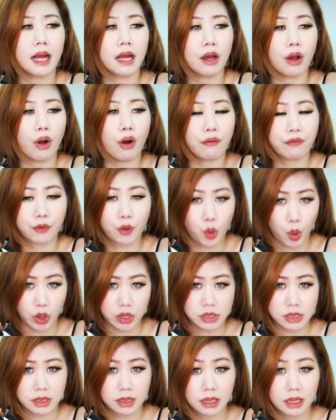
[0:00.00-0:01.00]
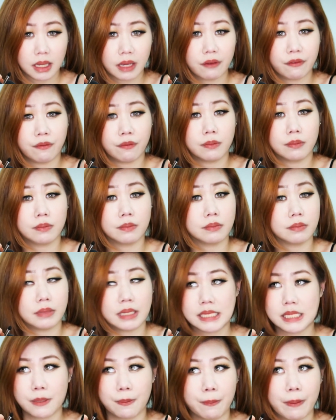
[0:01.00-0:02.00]
of course, if
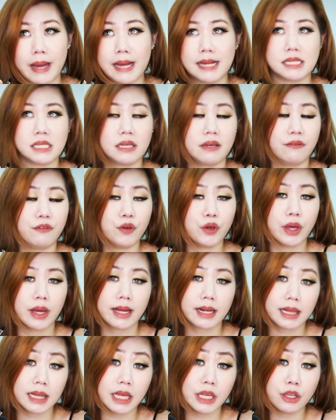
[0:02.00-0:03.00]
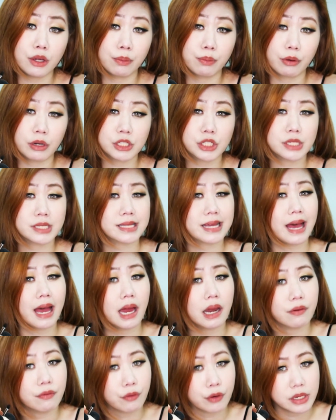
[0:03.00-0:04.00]
it's the best if you can clean your brushes
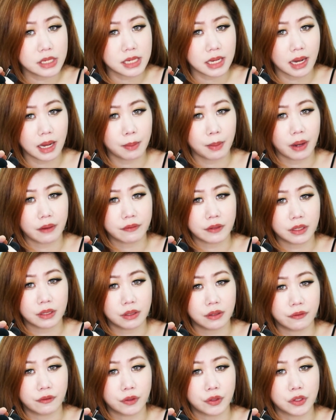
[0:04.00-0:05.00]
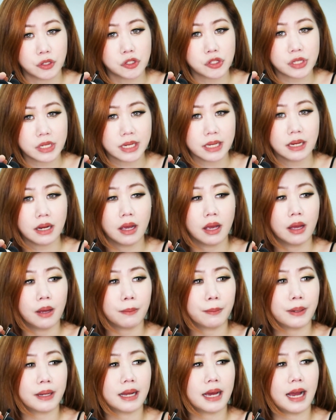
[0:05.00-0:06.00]
every time after you've used it,
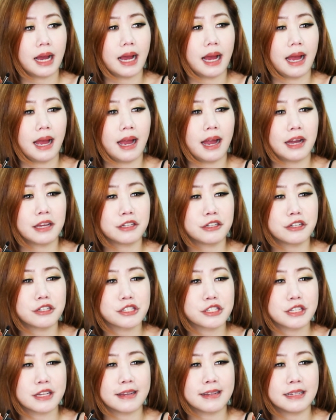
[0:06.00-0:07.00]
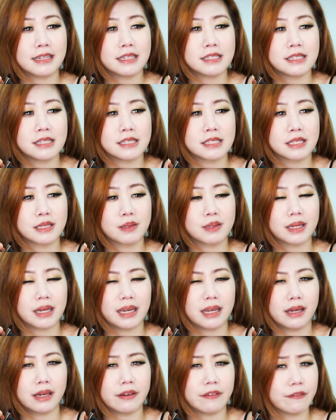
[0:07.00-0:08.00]
but I understand this is
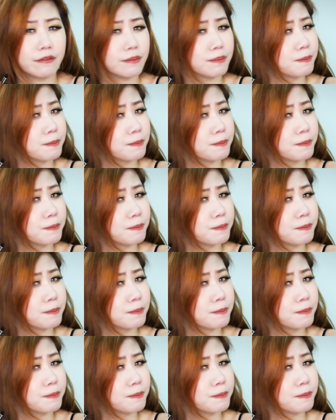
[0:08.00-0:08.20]
kind of